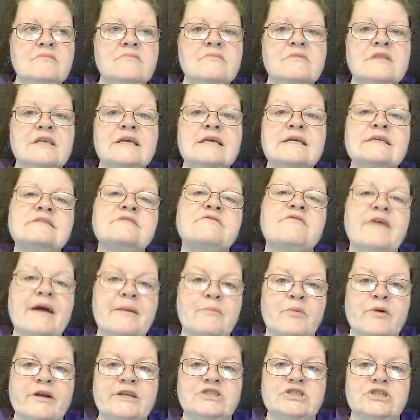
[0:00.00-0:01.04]
is
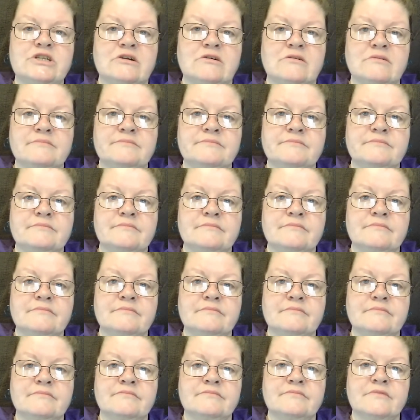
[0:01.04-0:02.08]
vibrational.
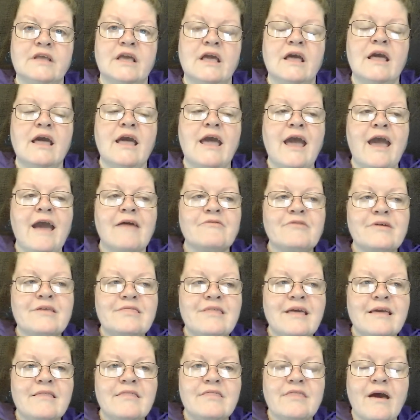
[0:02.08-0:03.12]

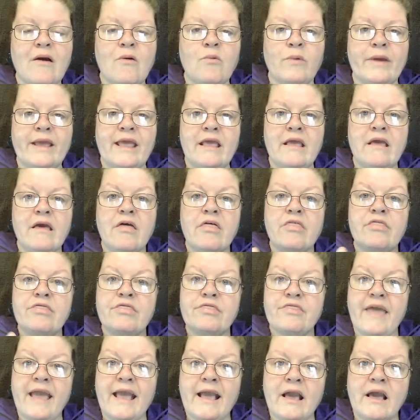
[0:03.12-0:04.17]
Everything that we
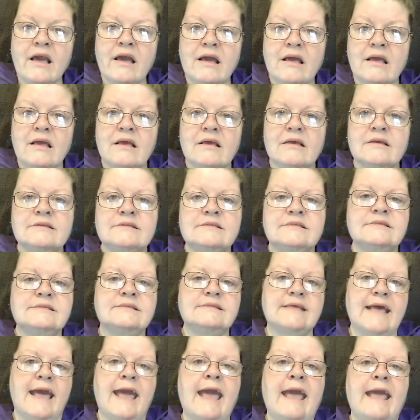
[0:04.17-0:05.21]
think,
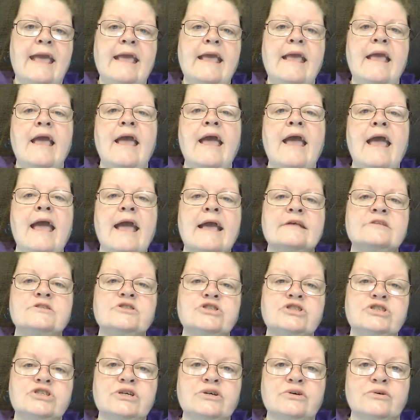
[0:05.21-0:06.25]
say, and
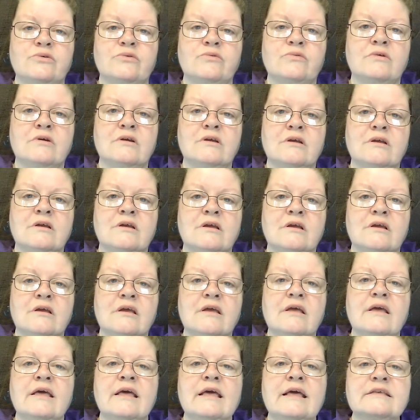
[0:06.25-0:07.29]
do
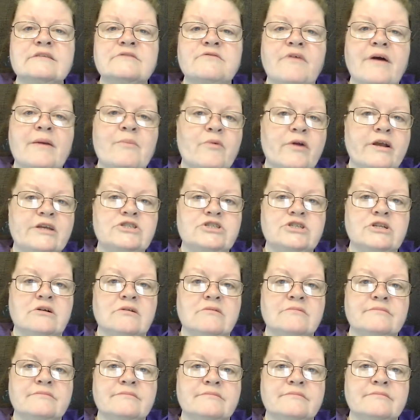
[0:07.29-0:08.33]
is vibrational.
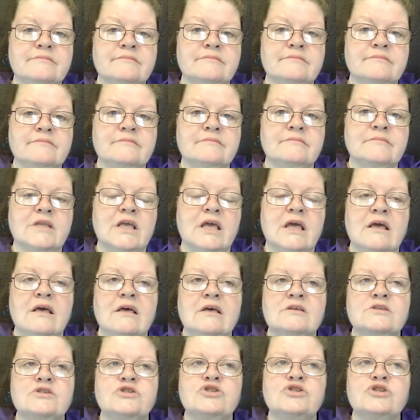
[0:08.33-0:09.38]

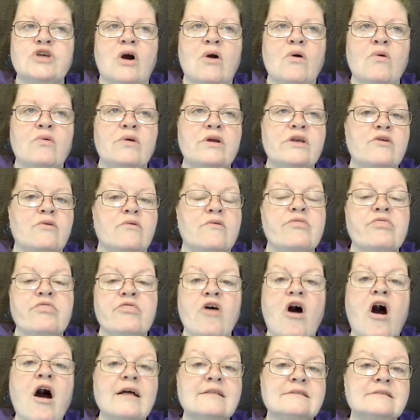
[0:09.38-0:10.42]
So your
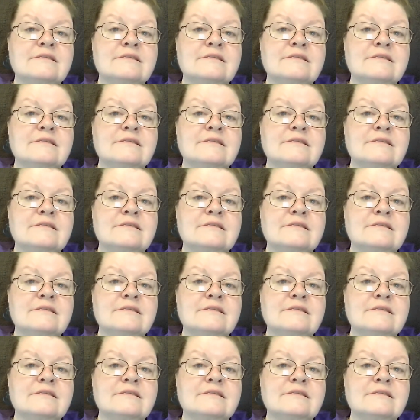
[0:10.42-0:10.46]
thoughts